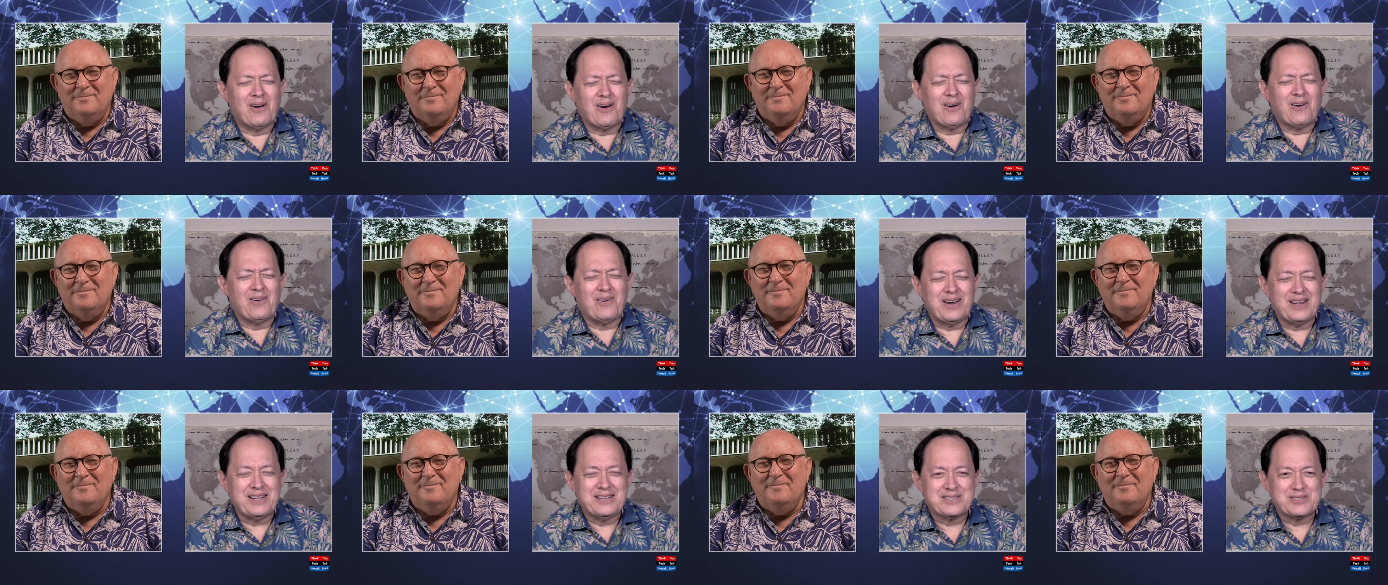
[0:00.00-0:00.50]

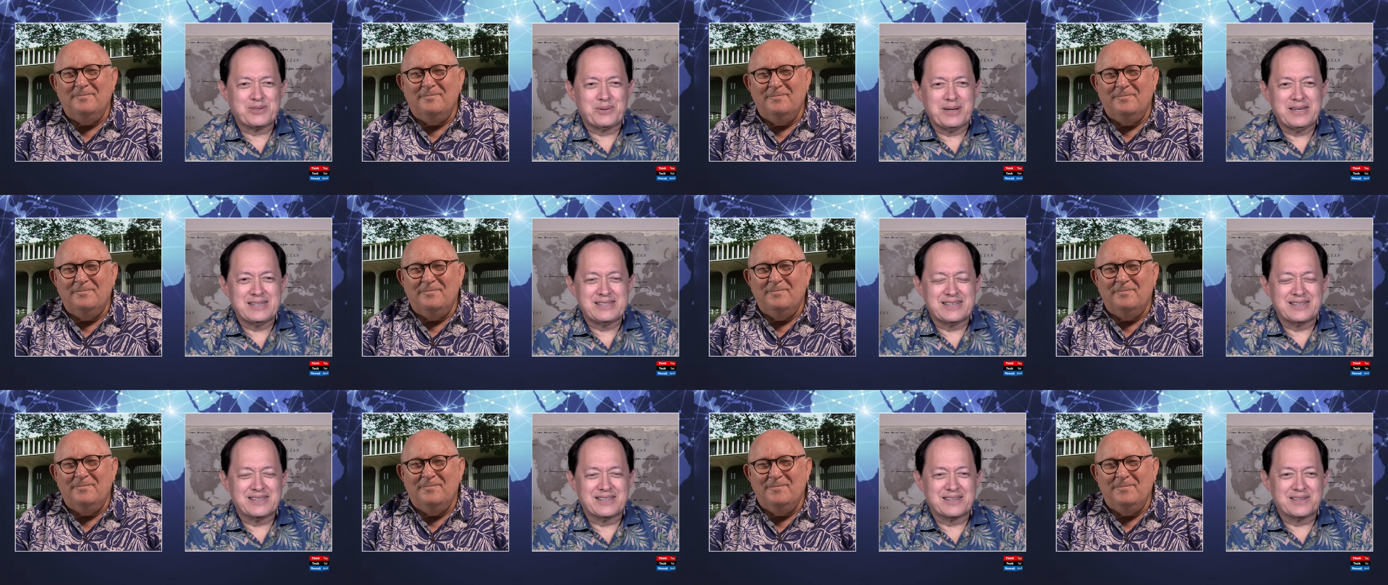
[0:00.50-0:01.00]
Speaker 1: already
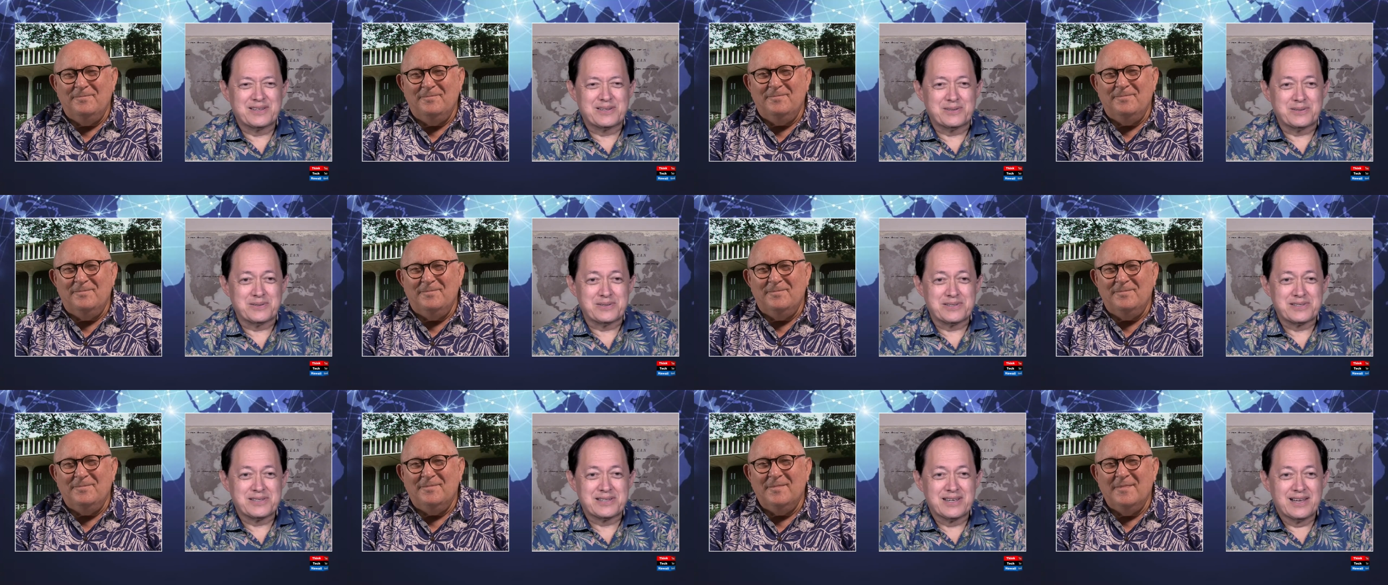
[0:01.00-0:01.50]
squeezing the
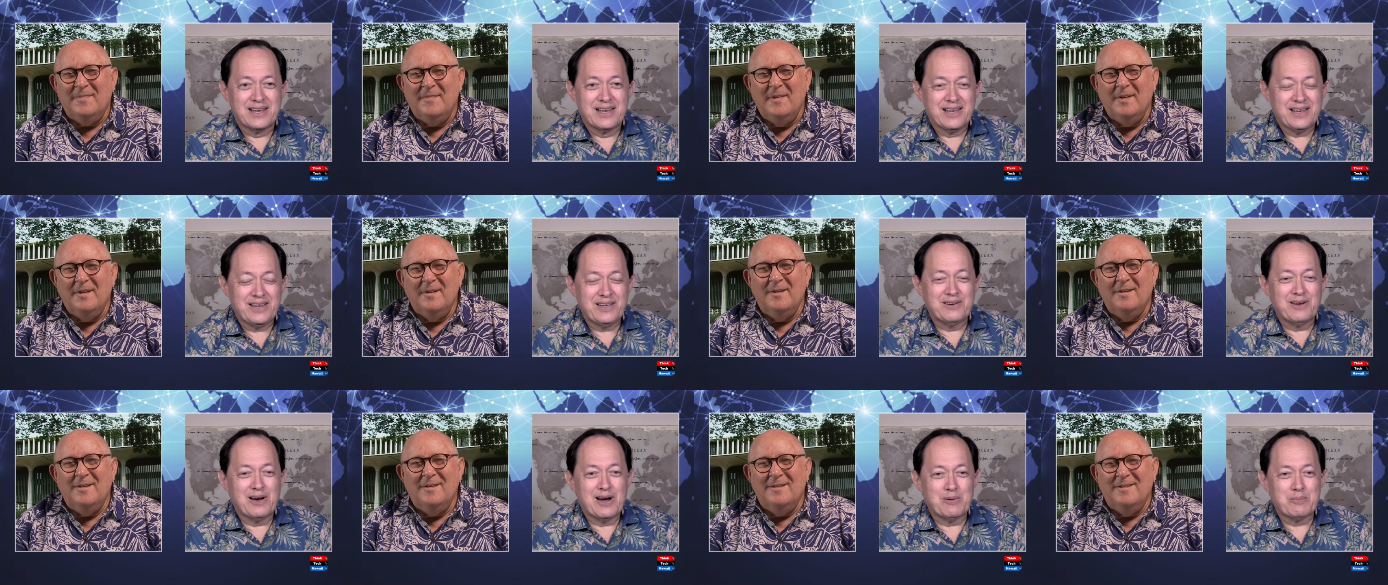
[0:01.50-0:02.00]
goose. You know
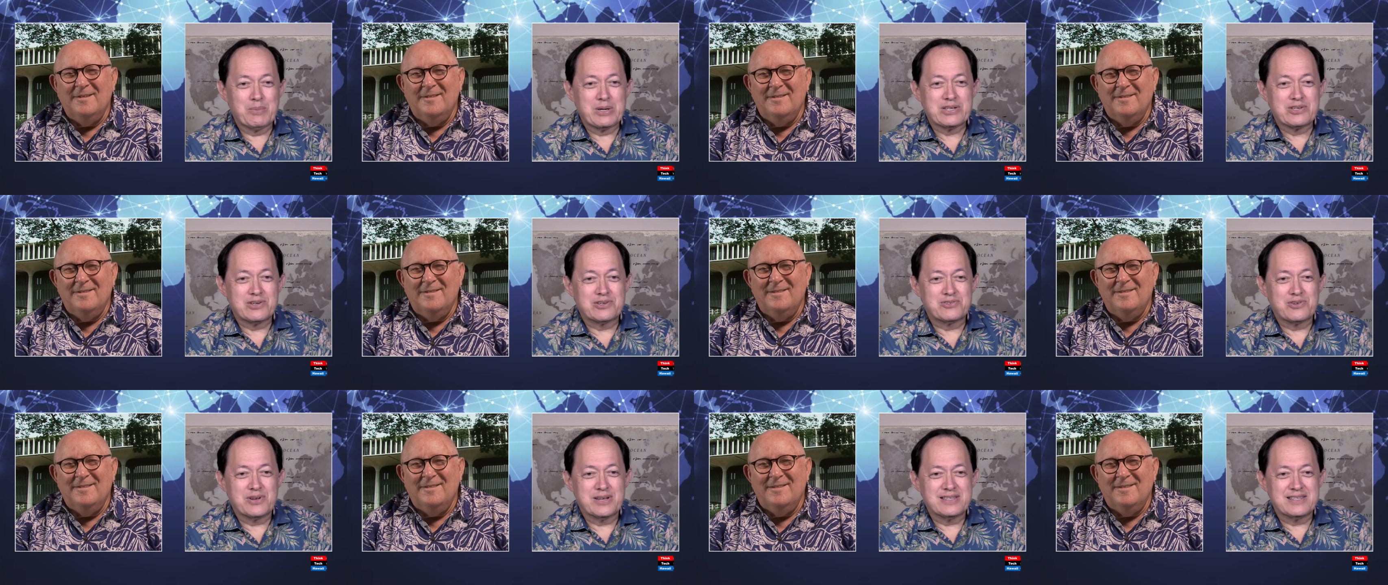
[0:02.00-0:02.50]
how much our
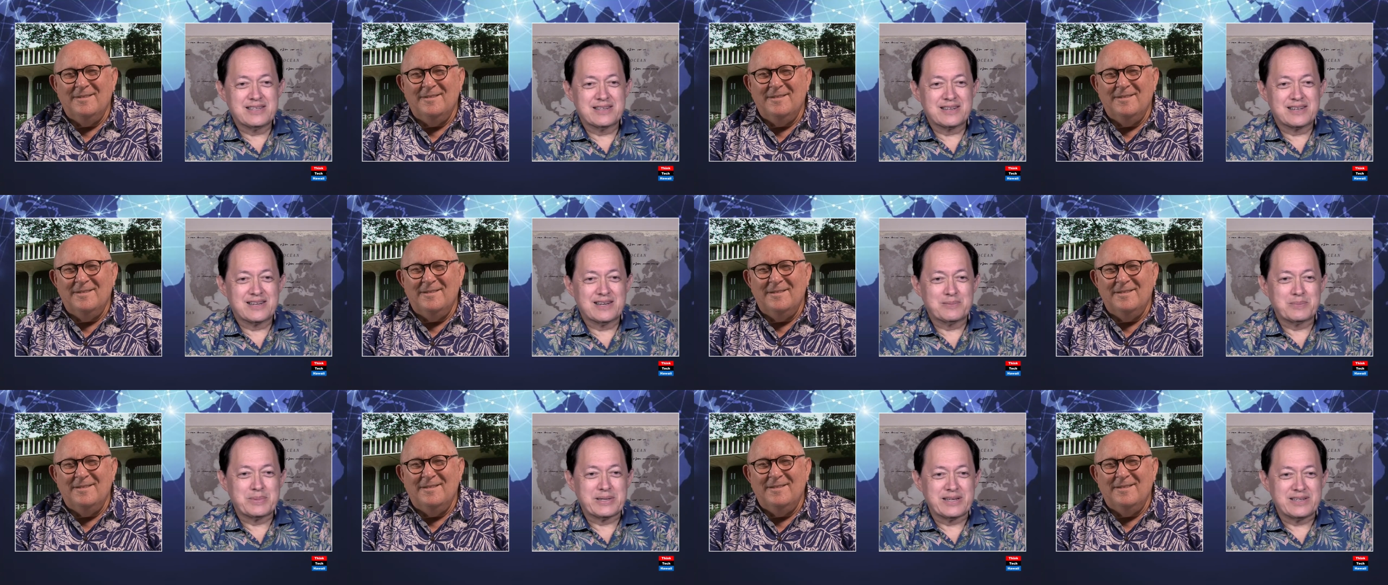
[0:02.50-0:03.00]
transient
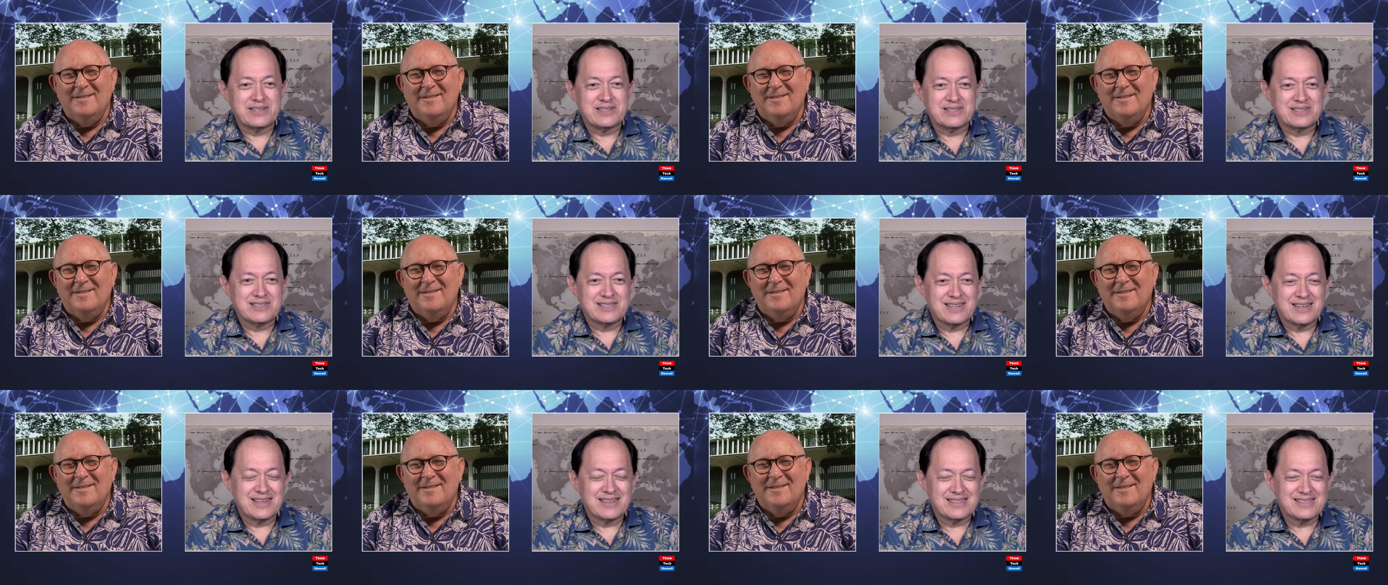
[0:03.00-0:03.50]
accommodations
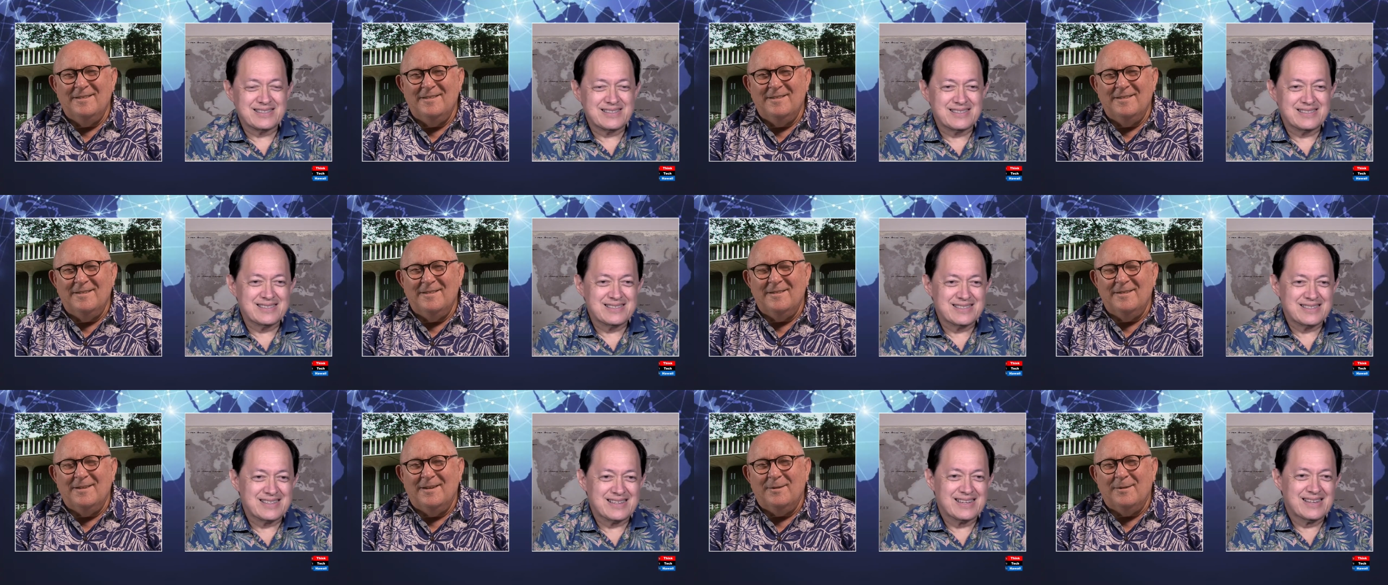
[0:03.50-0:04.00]
tax is?
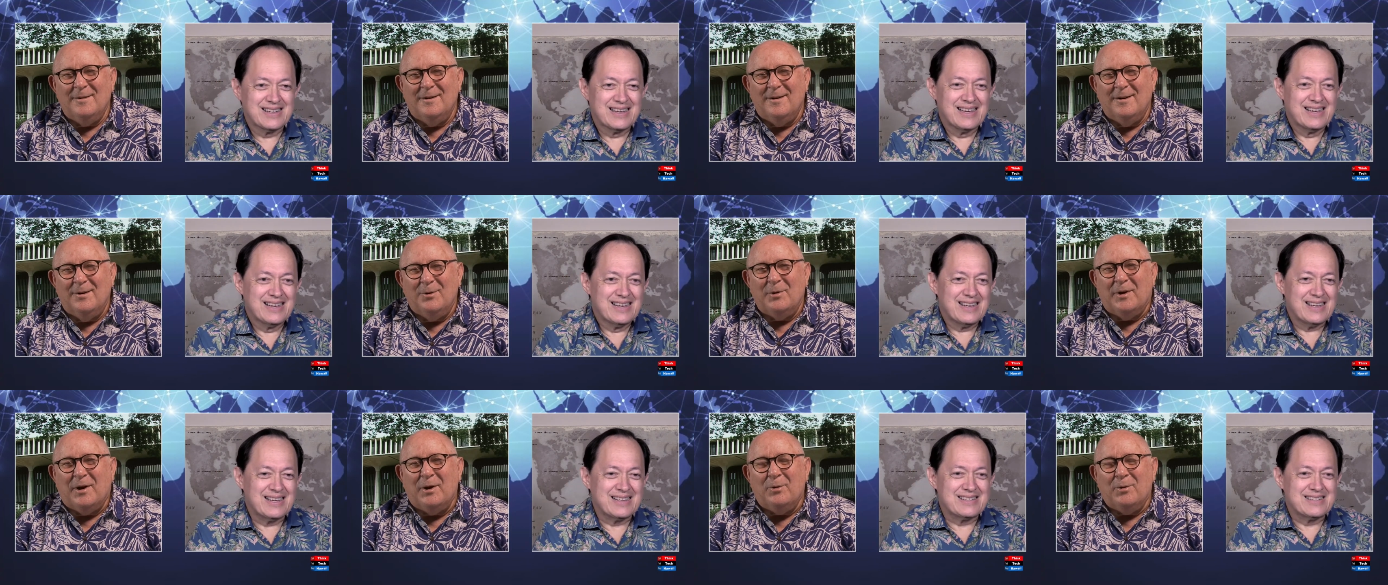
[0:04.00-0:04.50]

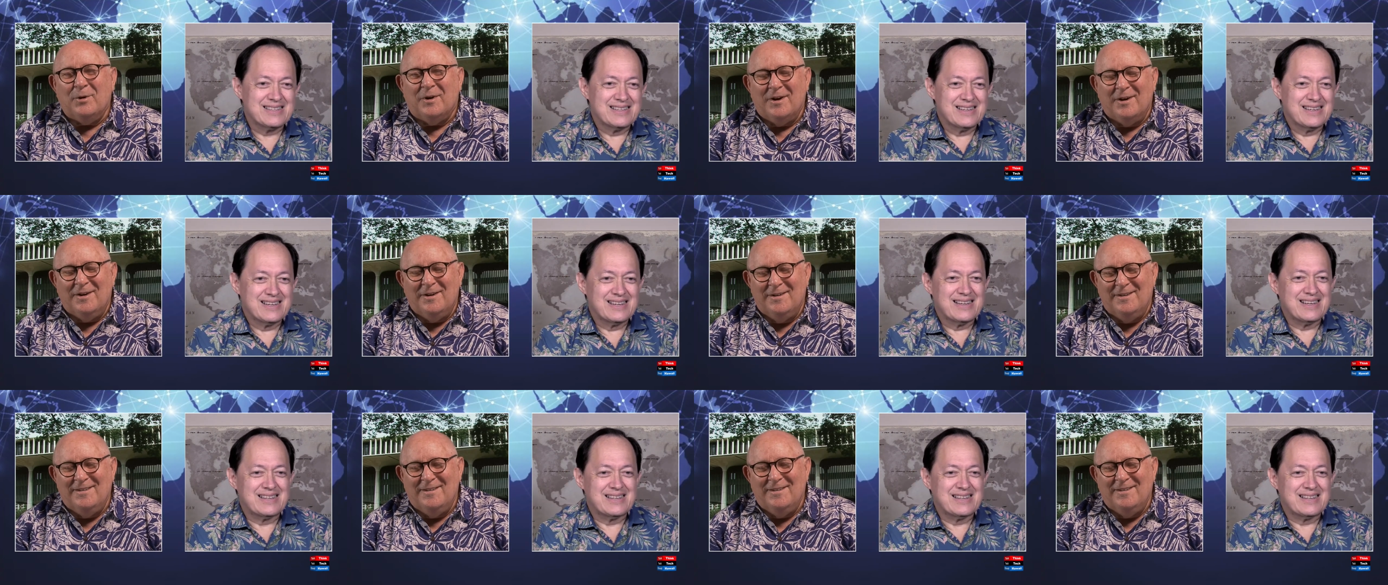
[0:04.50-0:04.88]
Speaker 2: Okay, it's, okay.